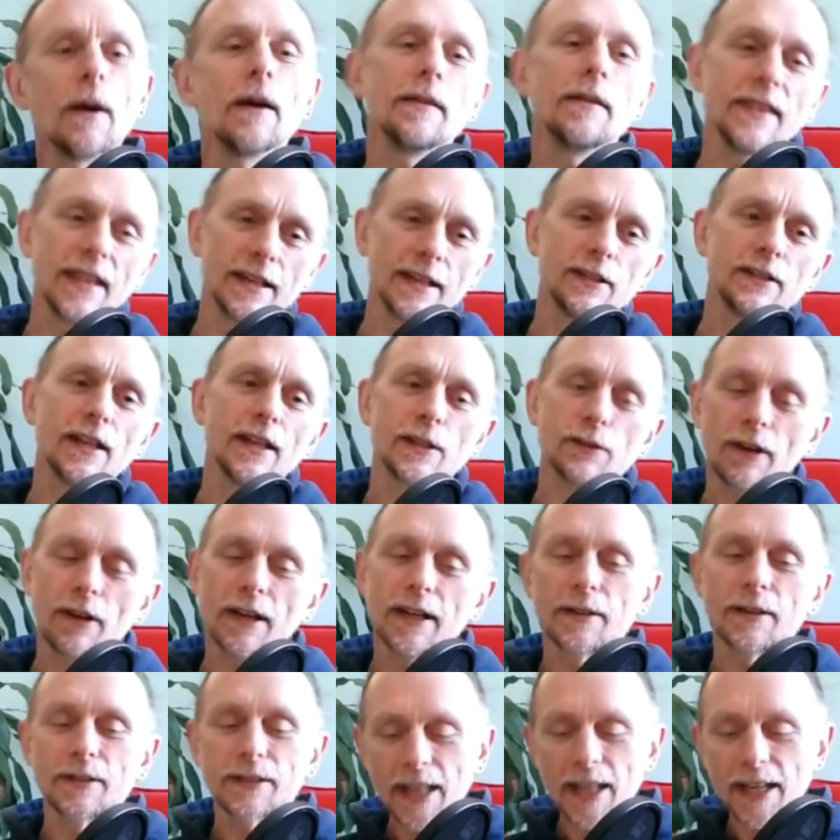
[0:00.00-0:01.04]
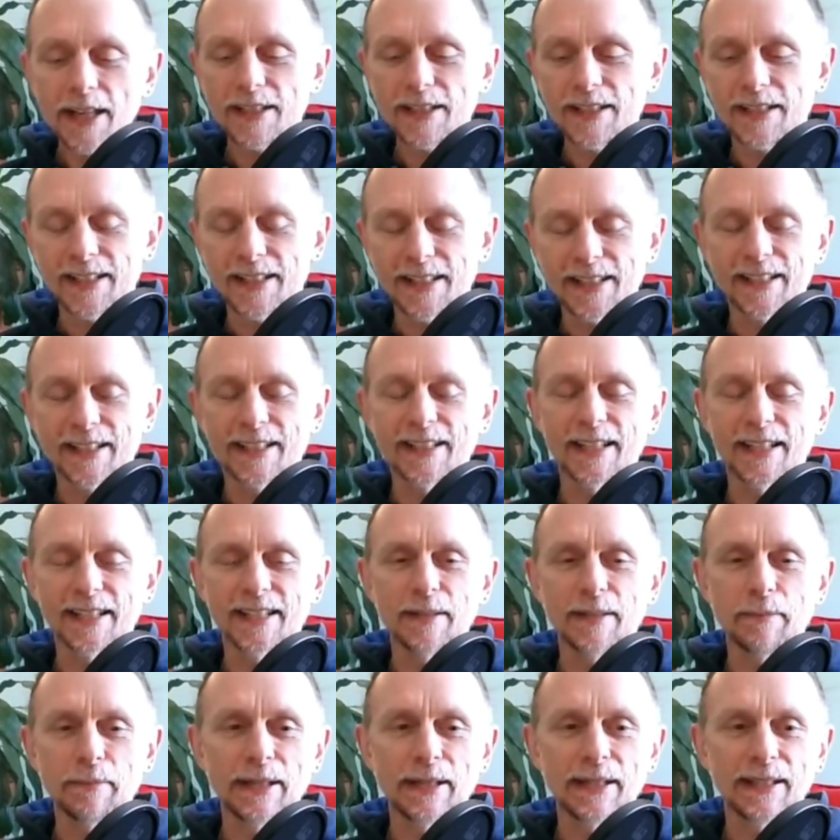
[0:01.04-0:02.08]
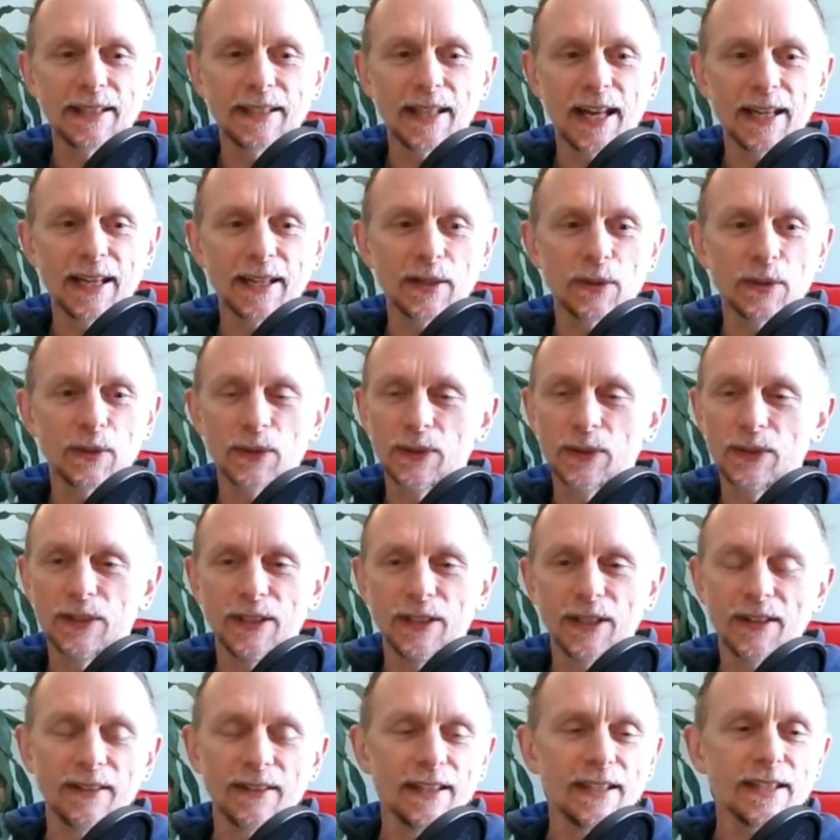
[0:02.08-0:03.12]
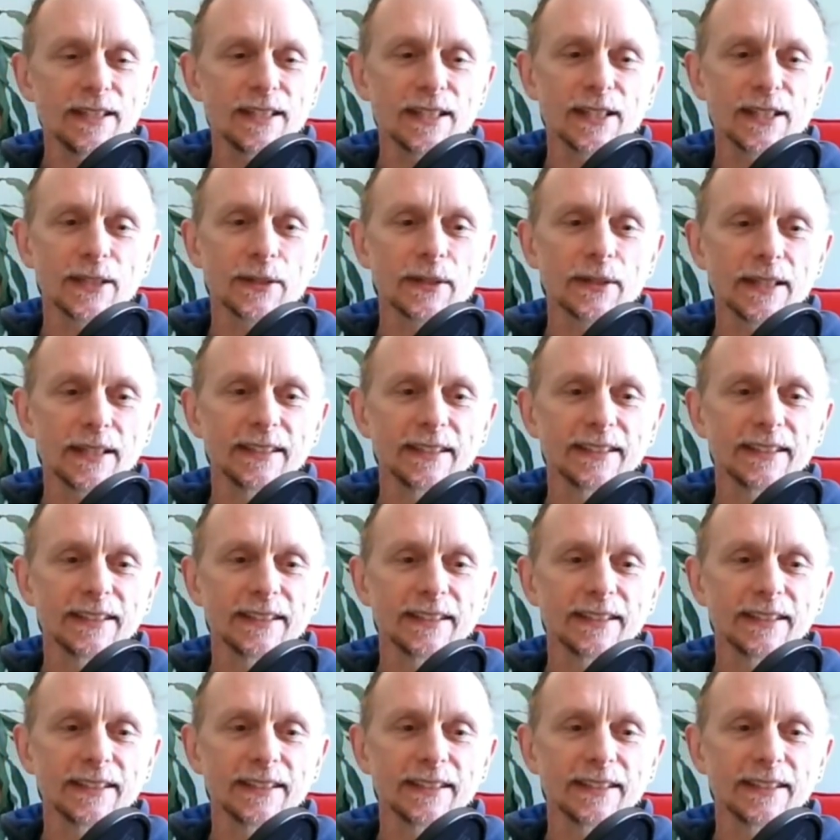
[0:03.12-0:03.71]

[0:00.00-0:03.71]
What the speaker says: there's radio stations in the city, but like you don't listen to it.